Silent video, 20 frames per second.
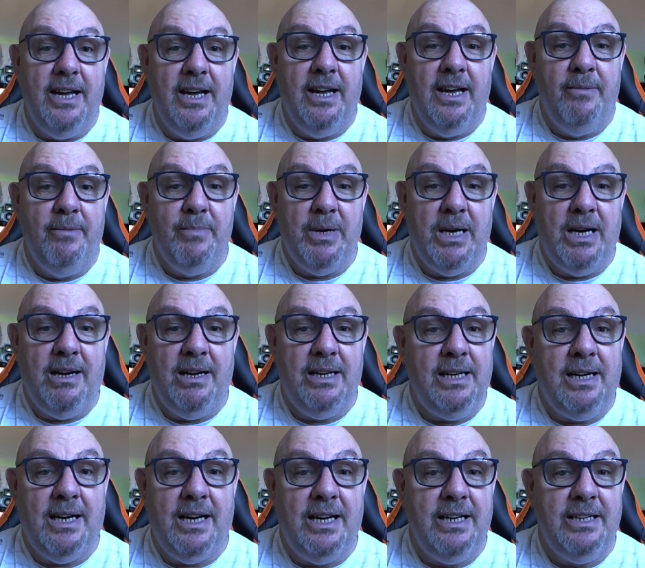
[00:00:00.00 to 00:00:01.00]

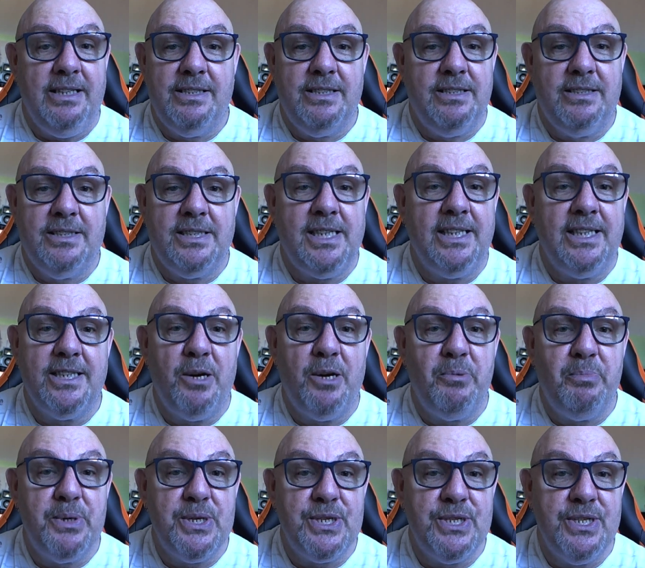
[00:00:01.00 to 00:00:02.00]
I take no
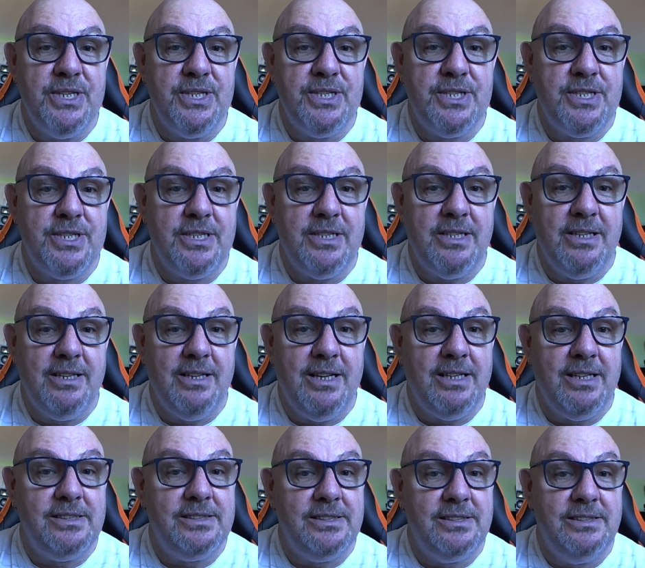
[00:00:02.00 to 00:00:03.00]
prisoners.
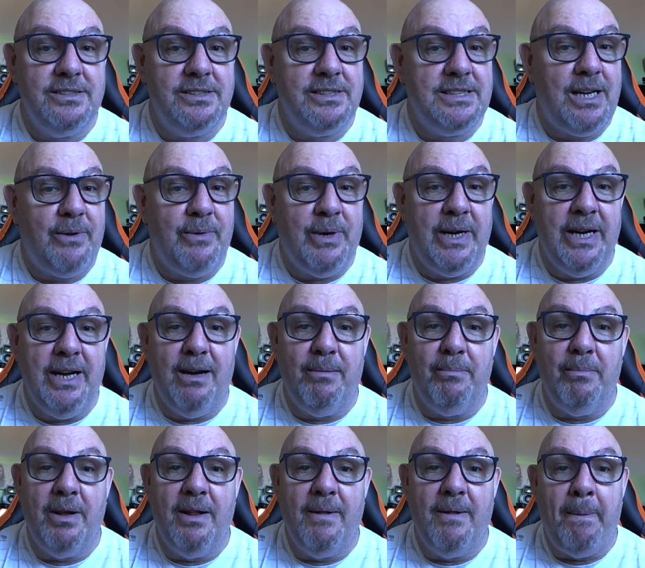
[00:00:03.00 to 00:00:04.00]
That's just how I
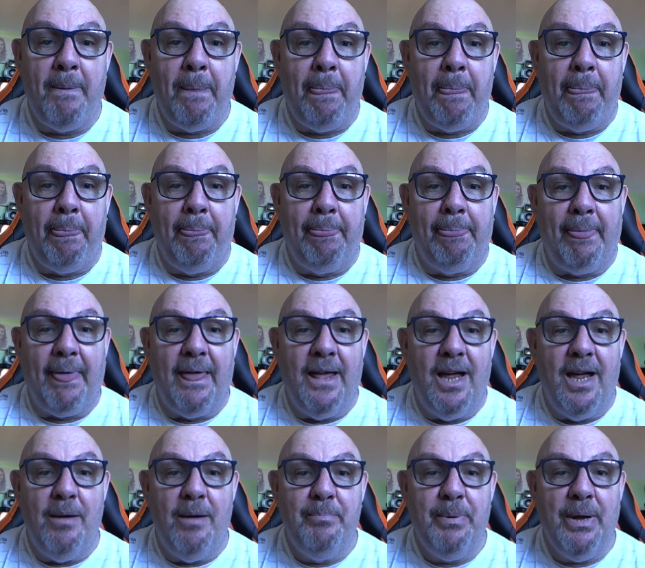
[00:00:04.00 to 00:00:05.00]
am.
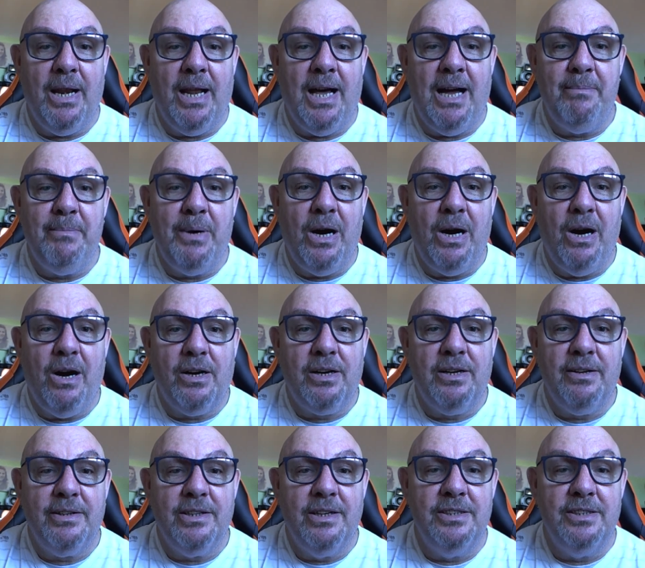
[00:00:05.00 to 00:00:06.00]
A bit like
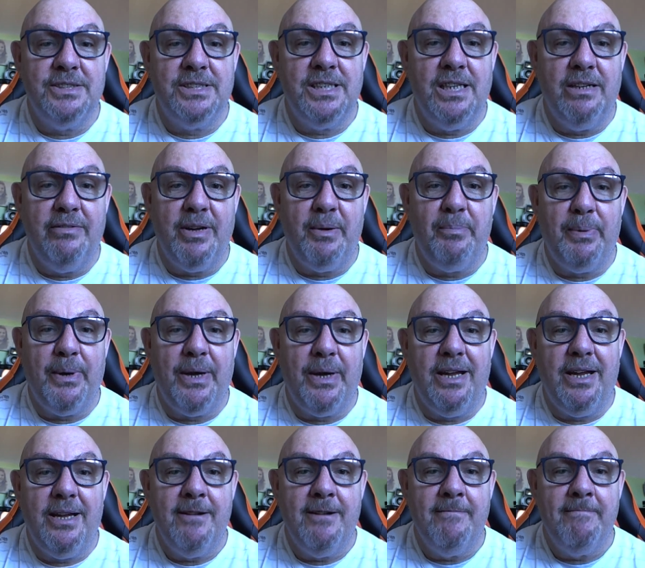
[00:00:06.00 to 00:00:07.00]
Mark at
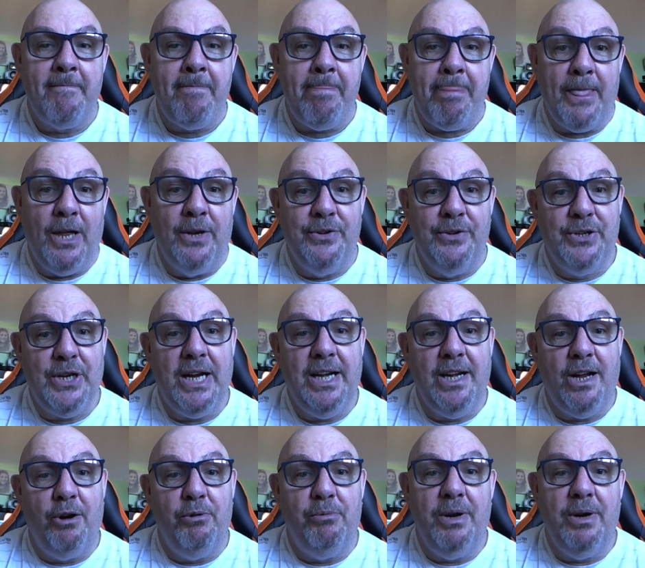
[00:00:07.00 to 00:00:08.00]
TVP and
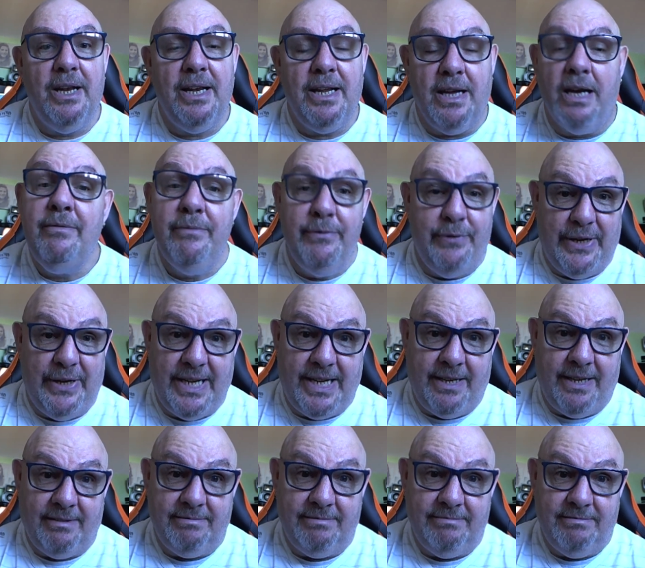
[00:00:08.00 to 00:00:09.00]
Dino, really, and
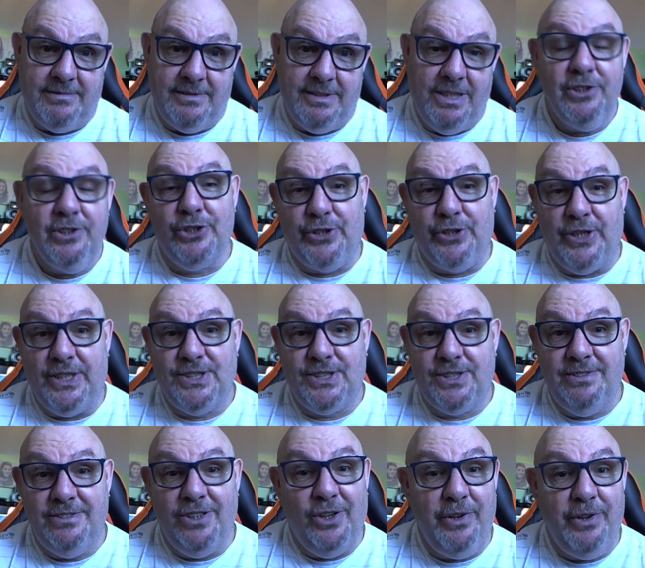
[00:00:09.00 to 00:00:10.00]
Vic and
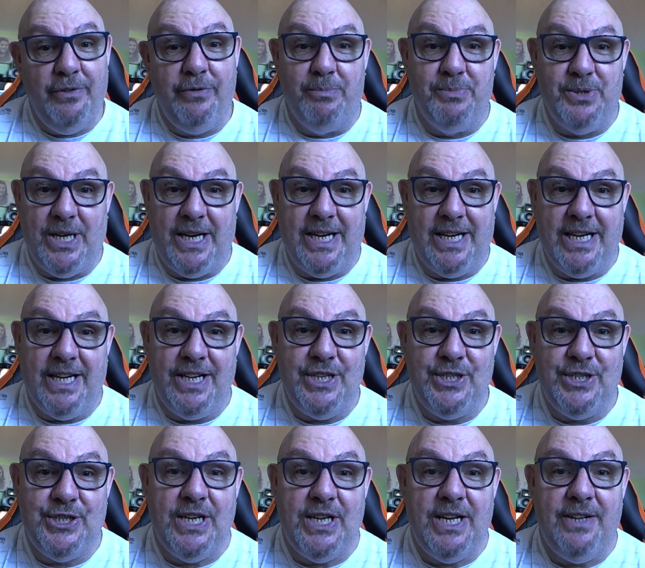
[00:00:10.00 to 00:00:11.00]
Chris. None of them take any
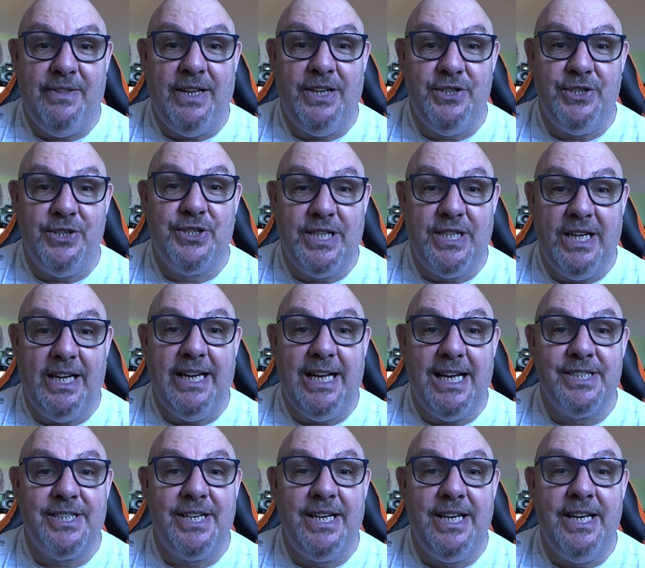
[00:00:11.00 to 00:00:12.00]
shit. They just tell you
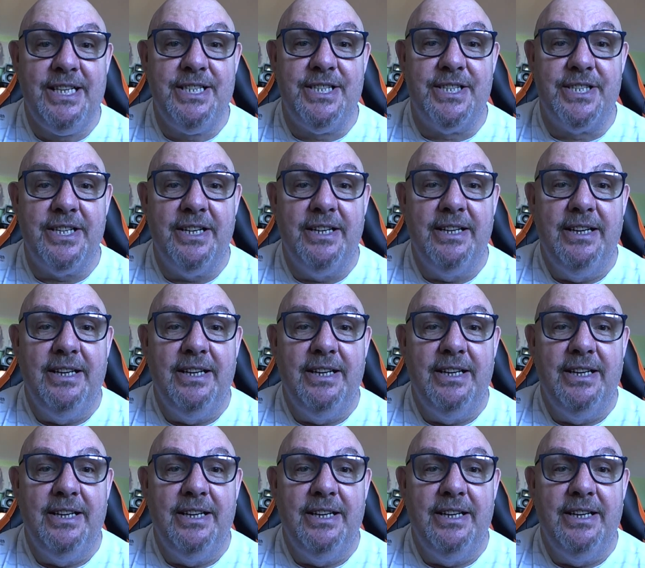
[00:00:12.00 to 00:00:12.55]
as it is.